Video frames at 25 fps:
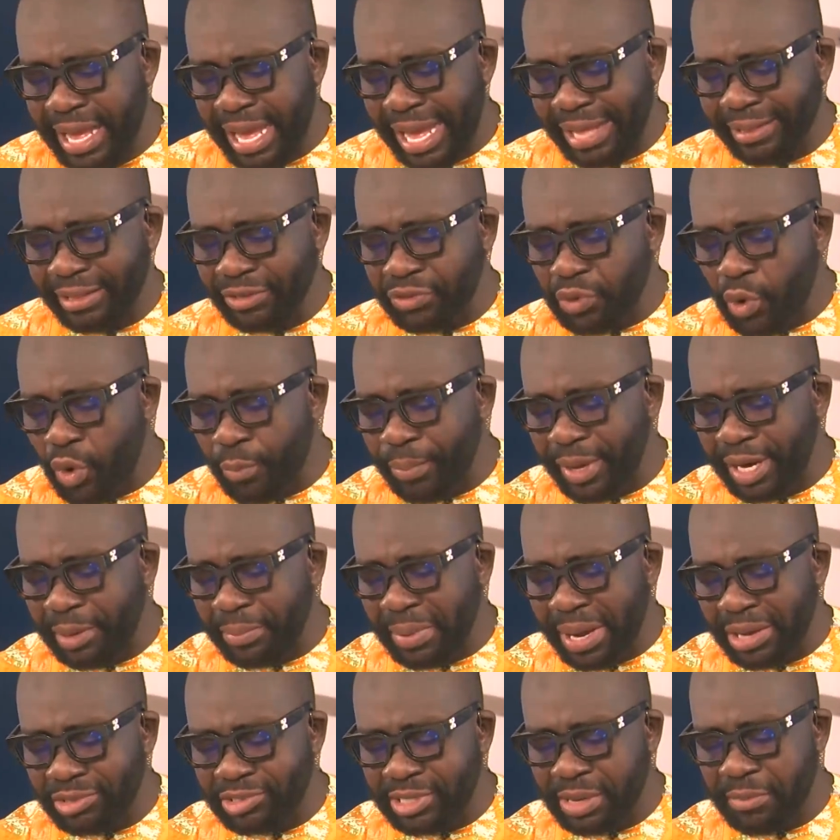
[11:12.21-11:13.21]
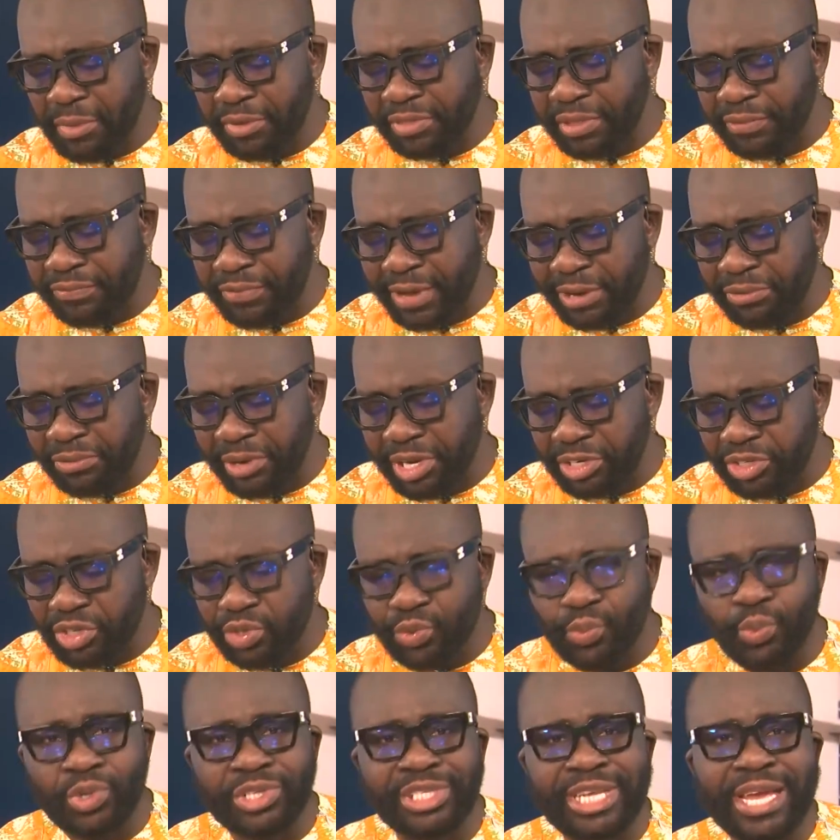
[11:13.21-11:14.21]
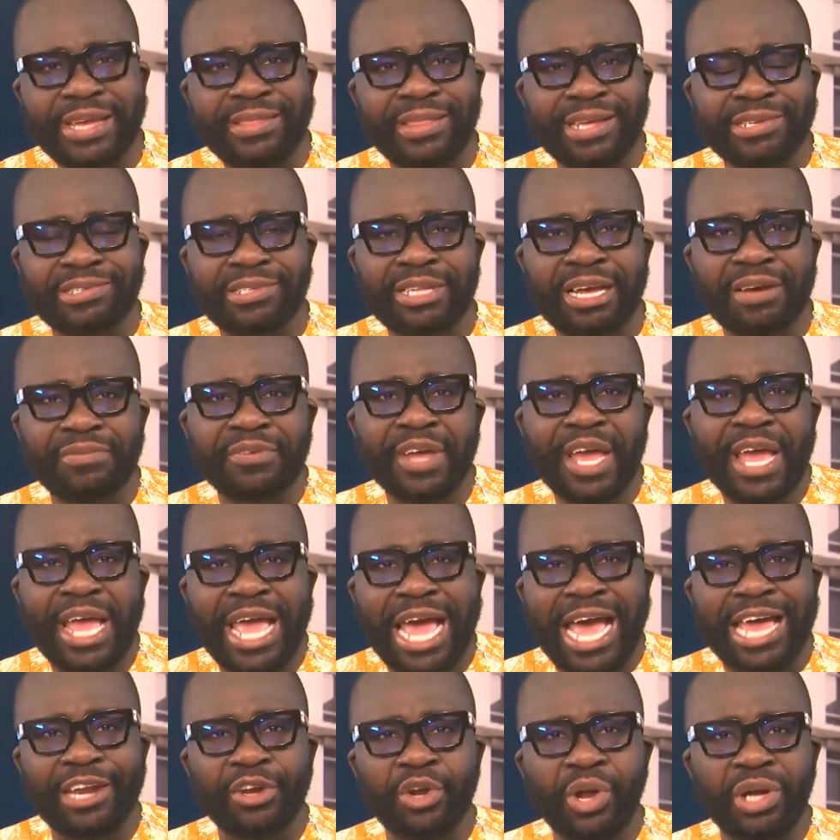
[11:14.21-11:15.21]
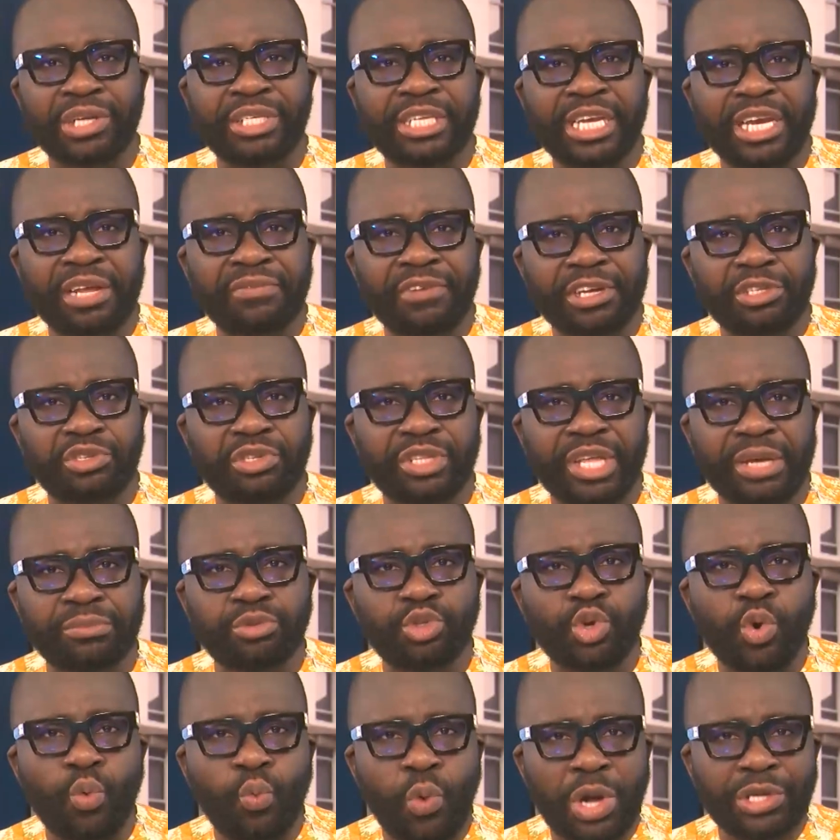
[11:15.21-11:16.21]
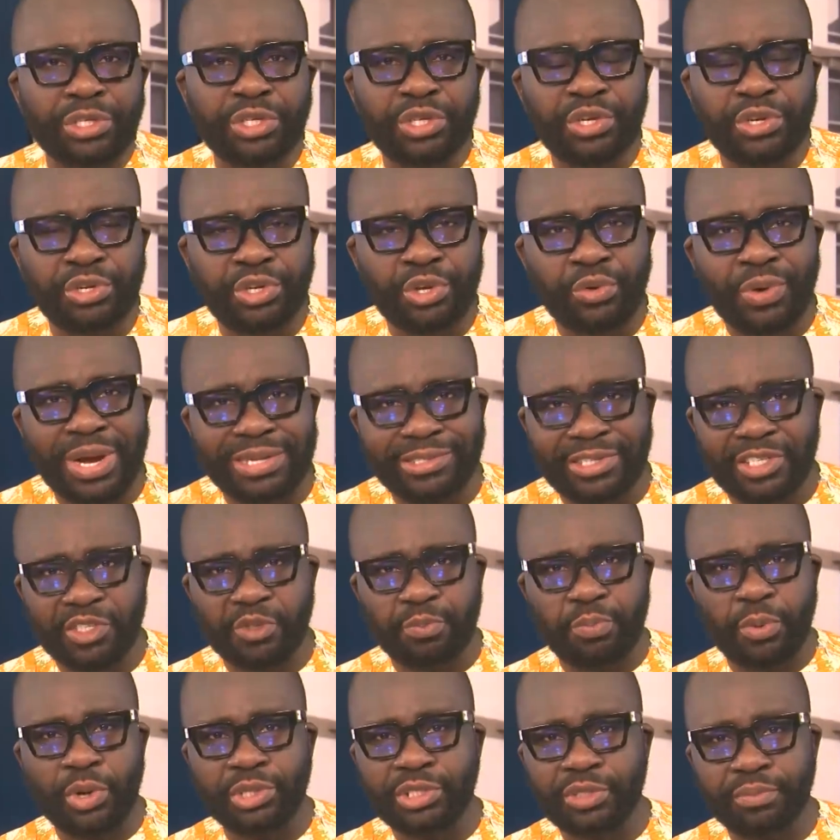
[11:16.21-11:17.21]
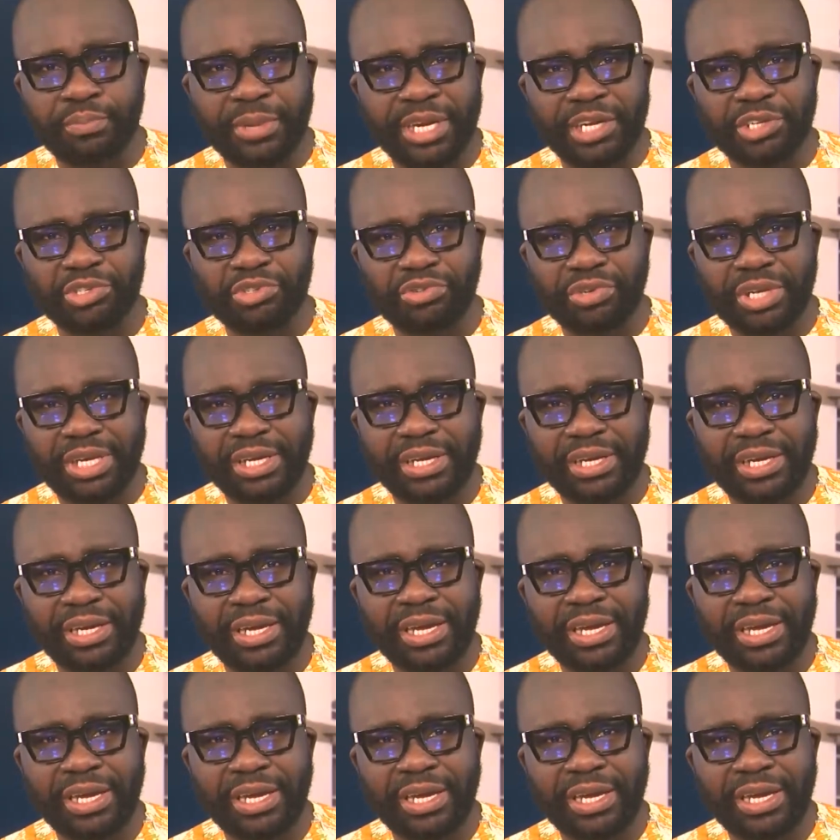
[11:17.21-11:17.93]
And this whole bit about some of the federations will take their stuff and not deliver to them. So, what do you do as a sports ministry?